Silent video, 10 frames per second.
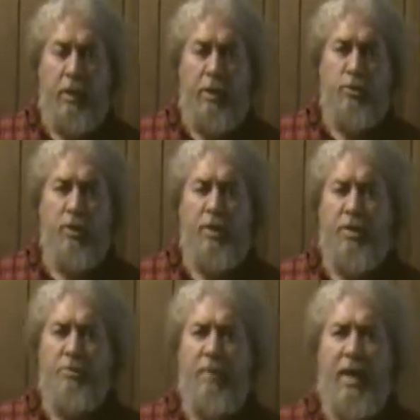each one of
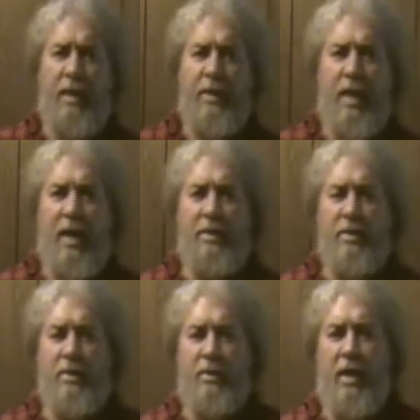these men
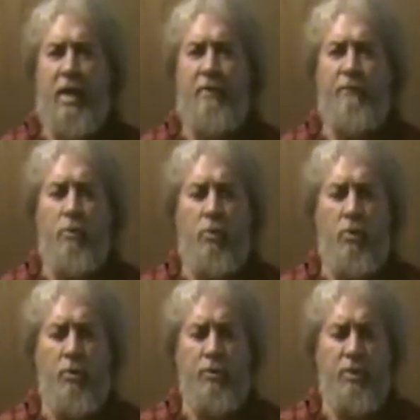has a staff
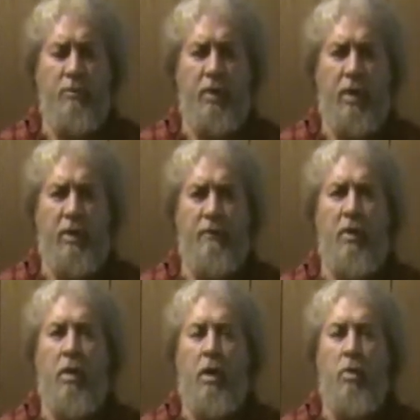or some kind
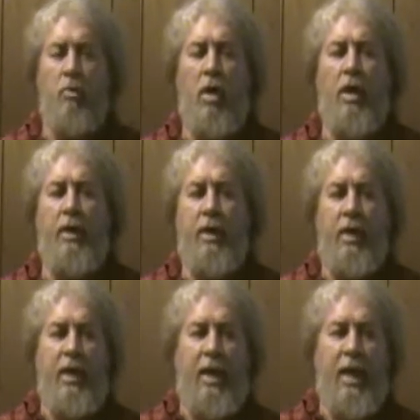of a rod,
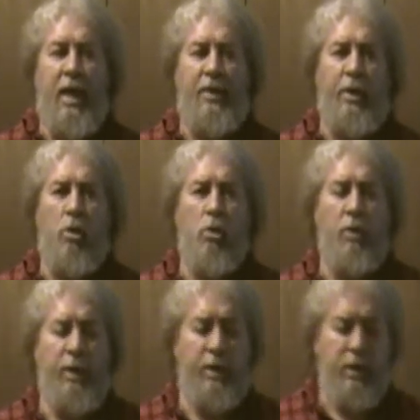and they
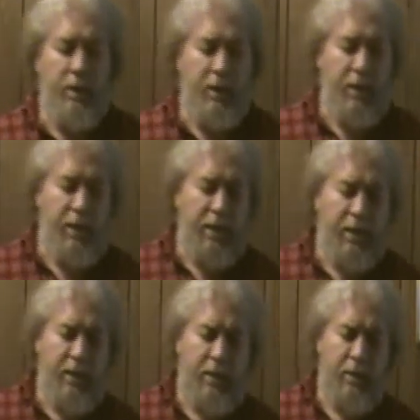hold it,
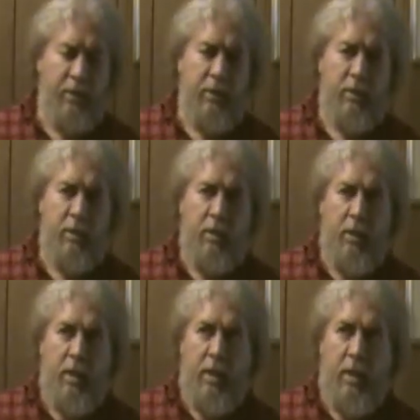and
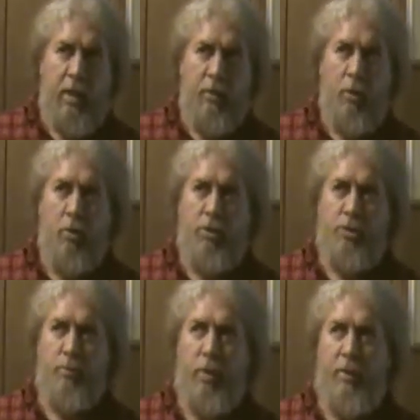the
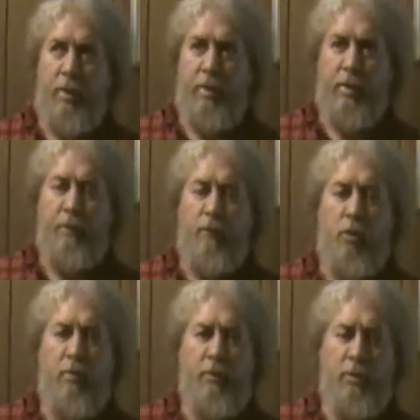Holy Spirit in the
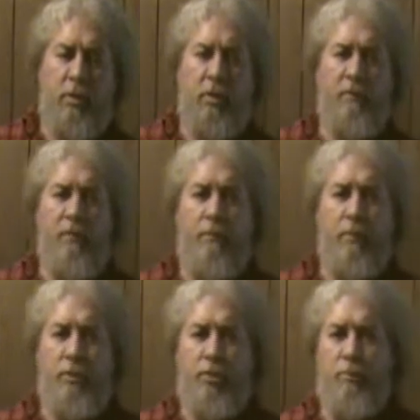form of a dove
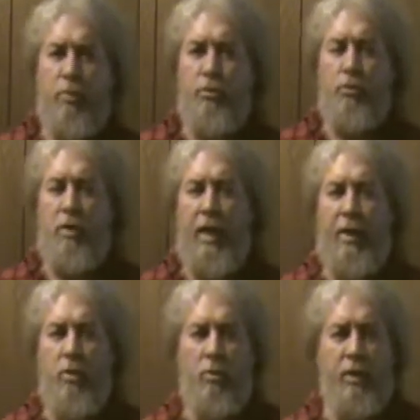is supposed to
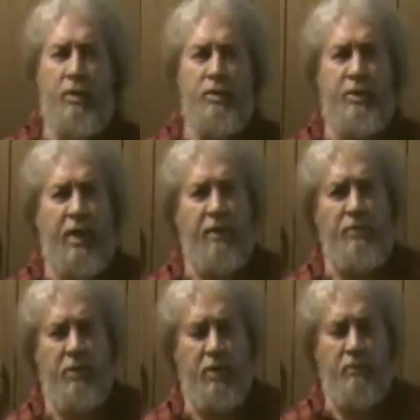land on one of the
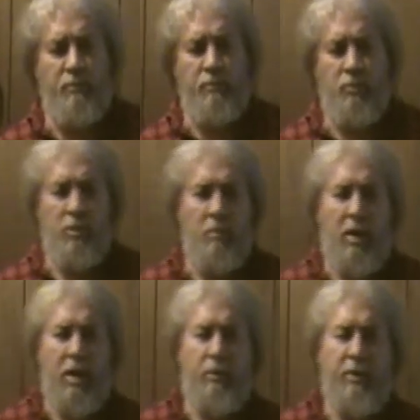staffs, and
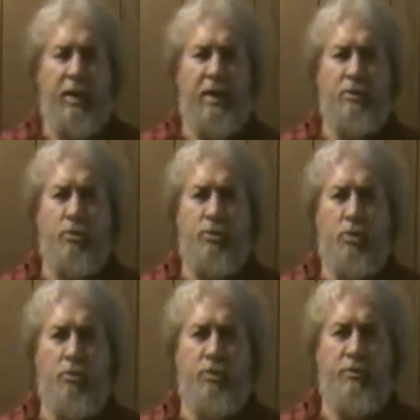somehow it lands on
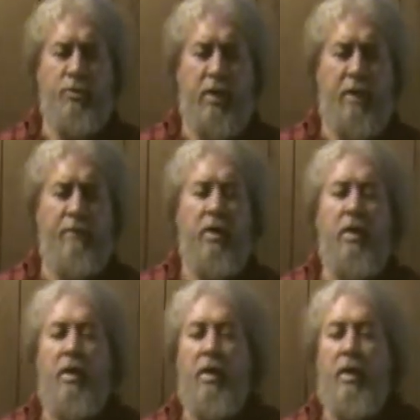Joseph's staff,